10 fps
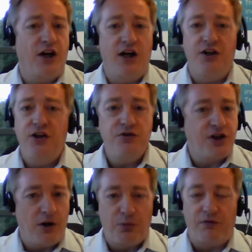Used
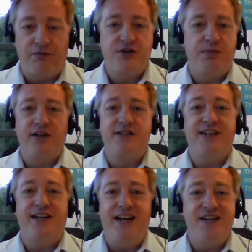car
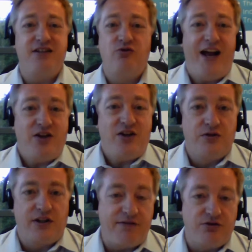profitability is at
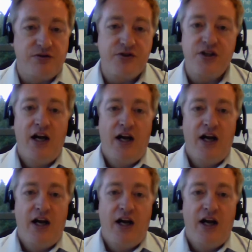record levels